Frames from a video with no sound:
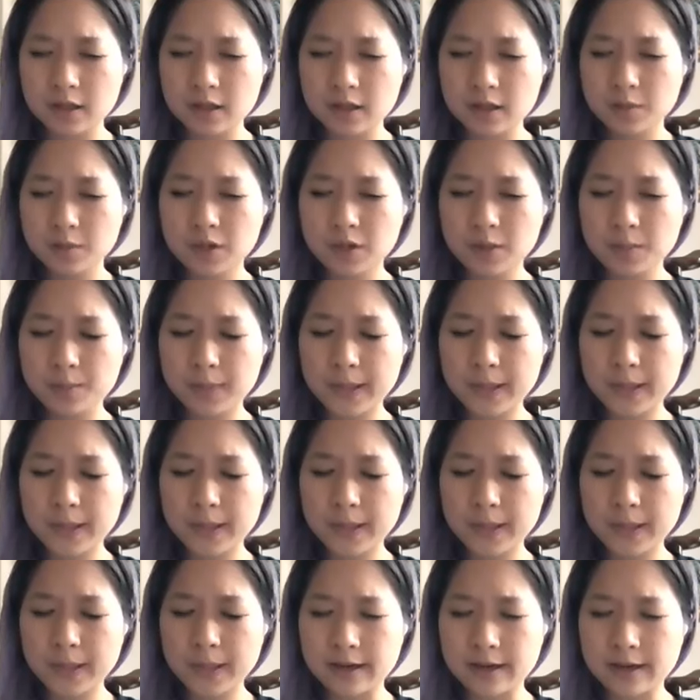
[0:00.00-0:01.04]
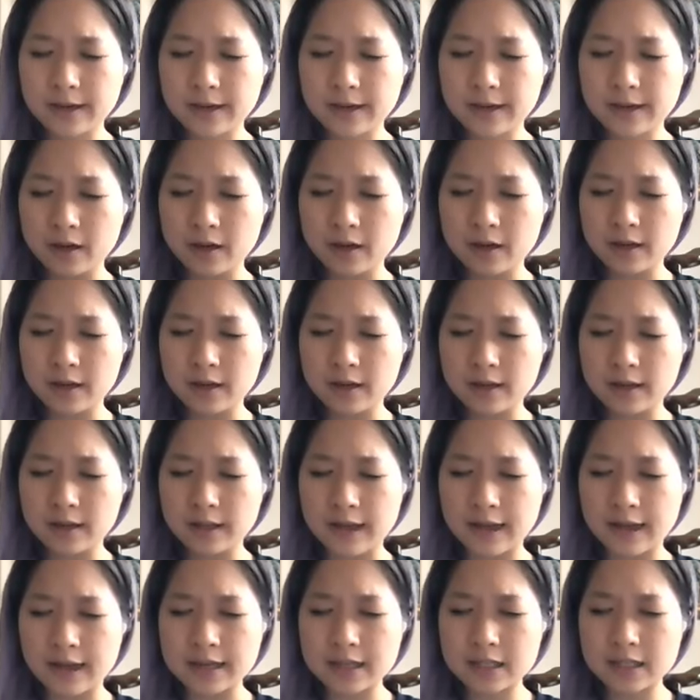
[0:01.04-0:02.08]
put a pin on
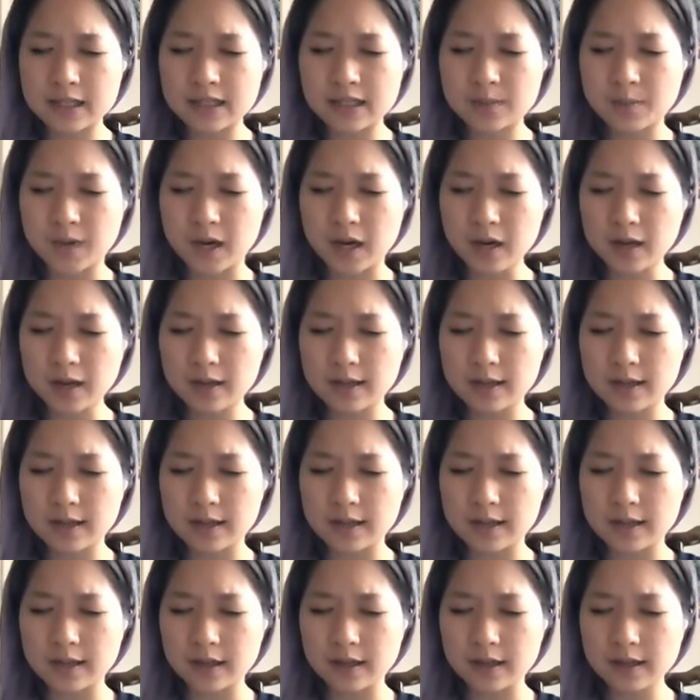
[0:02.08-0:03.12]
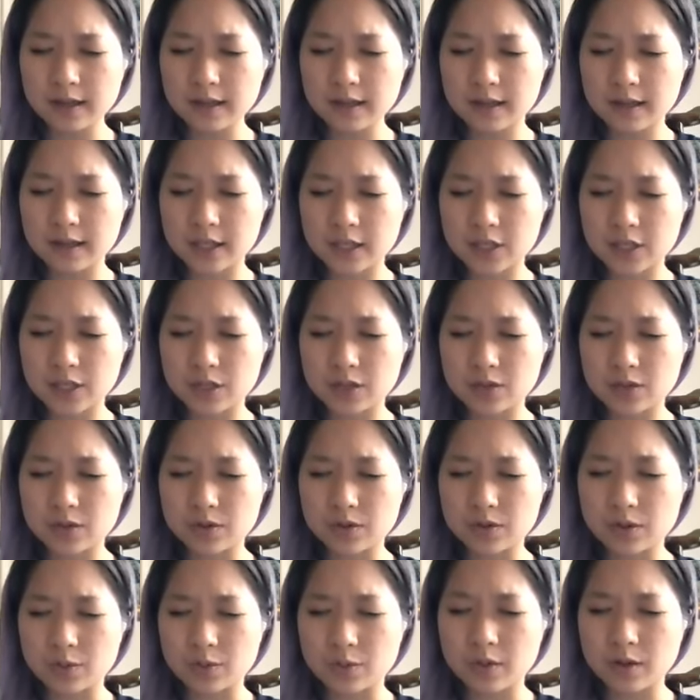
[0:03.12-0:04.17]
that spot in the heart that
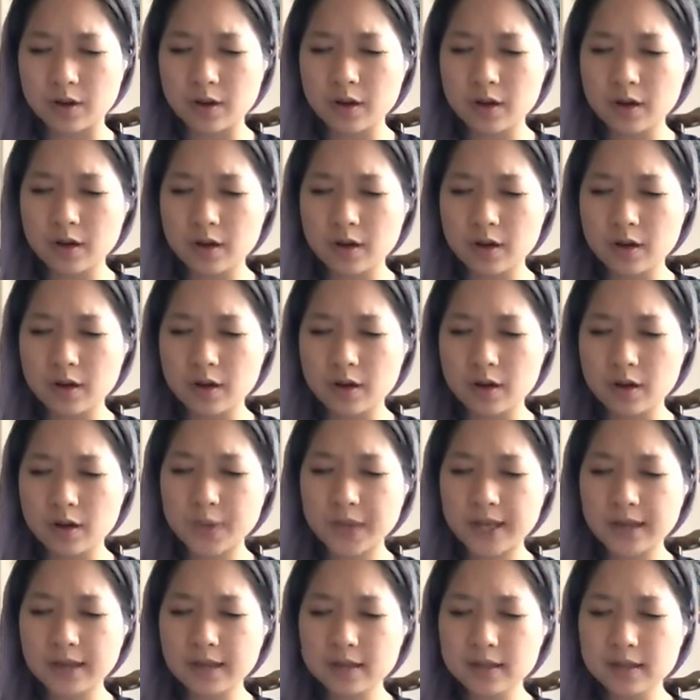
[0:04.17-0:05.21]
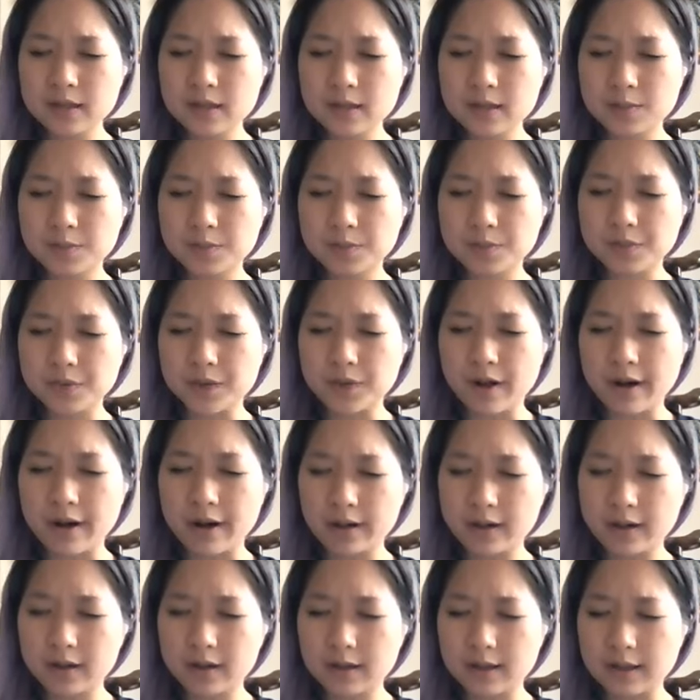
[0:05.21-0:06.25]
shows you the biggest
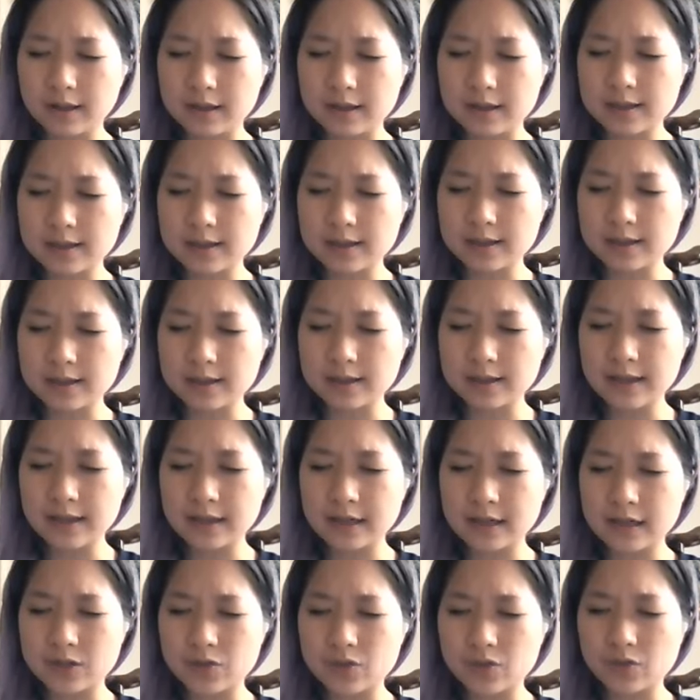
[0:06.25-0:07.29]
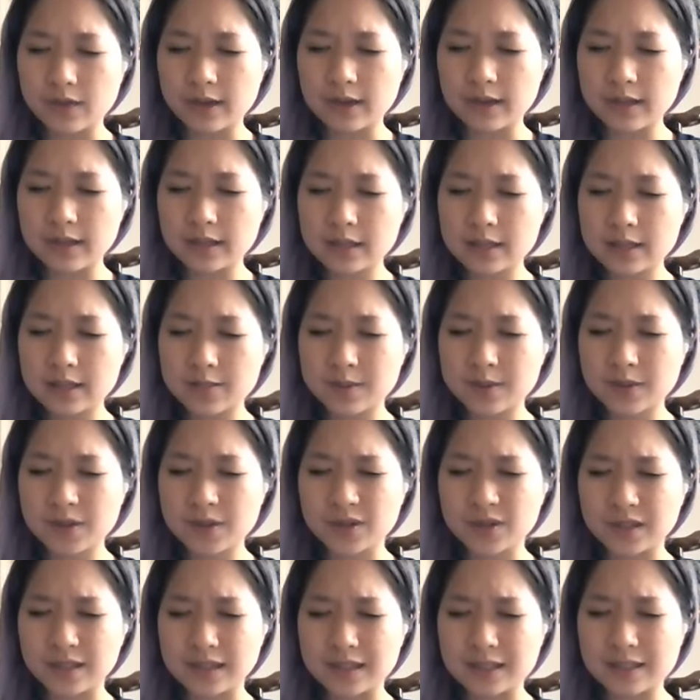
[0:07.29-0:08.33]
block inside that is ready to
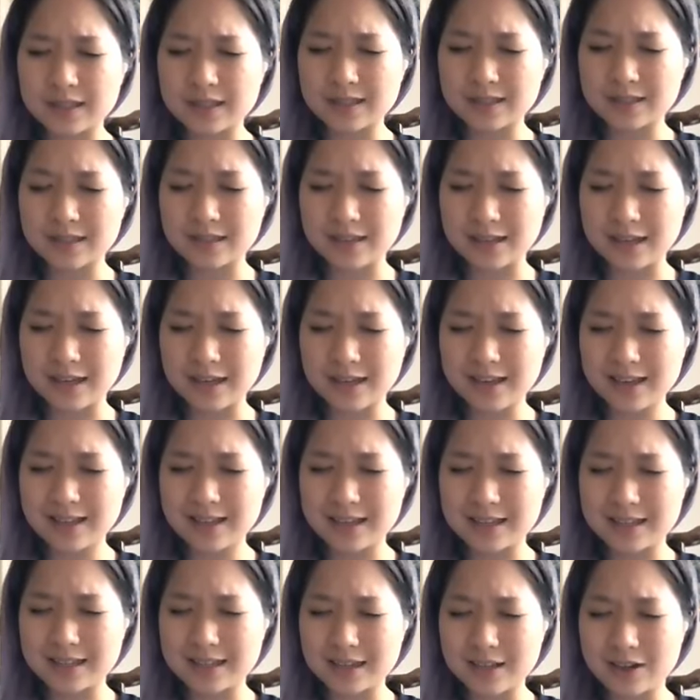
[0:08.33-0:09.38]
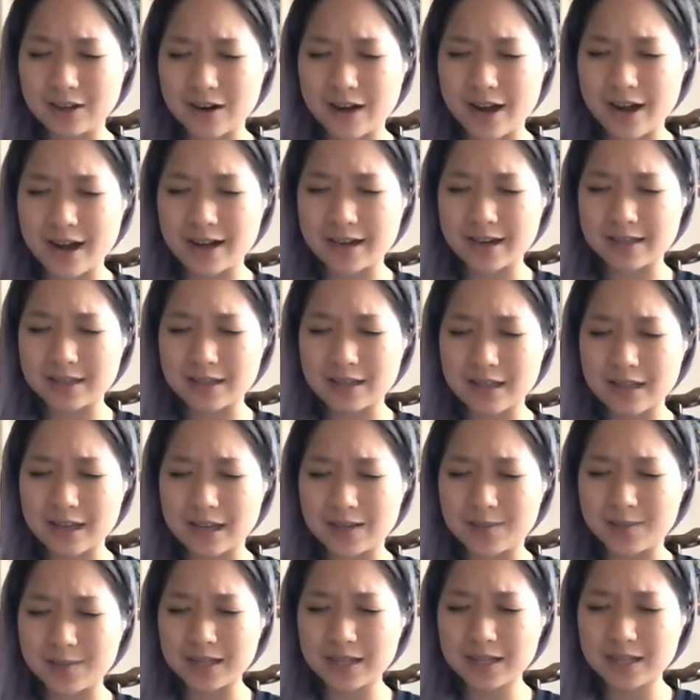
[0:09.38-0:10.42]
be released today, that's in your highest
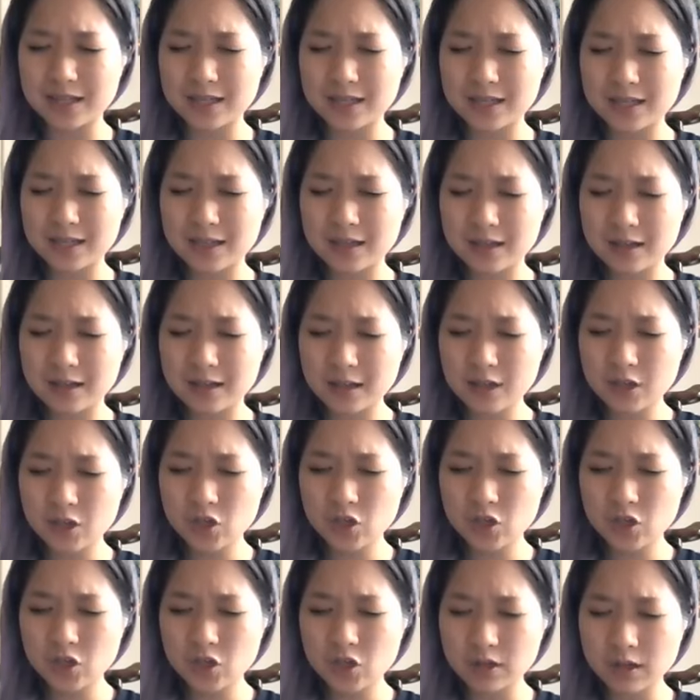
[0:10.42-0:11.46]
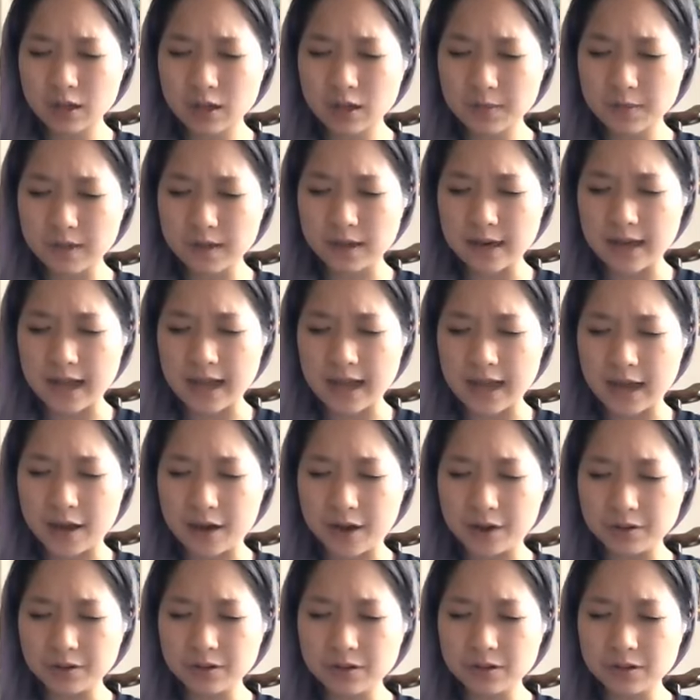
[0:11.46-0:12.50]
alignment. Show up
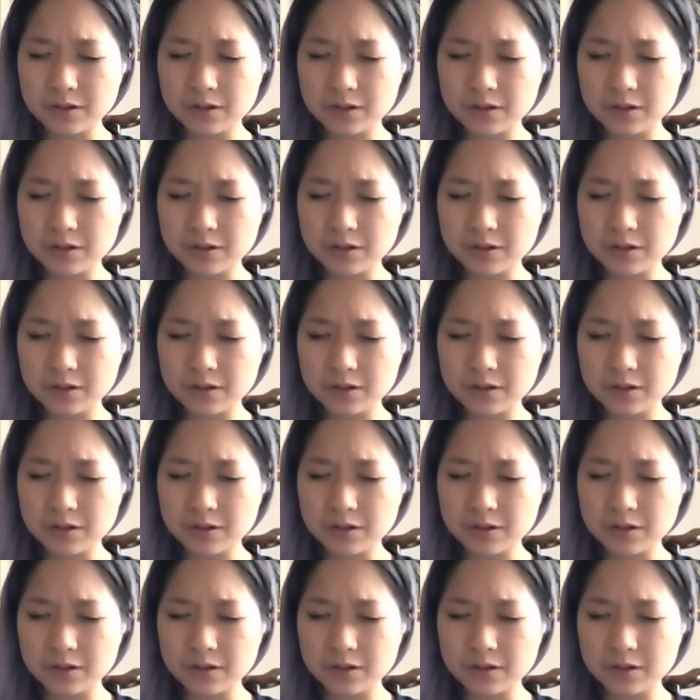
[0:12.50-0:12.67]
now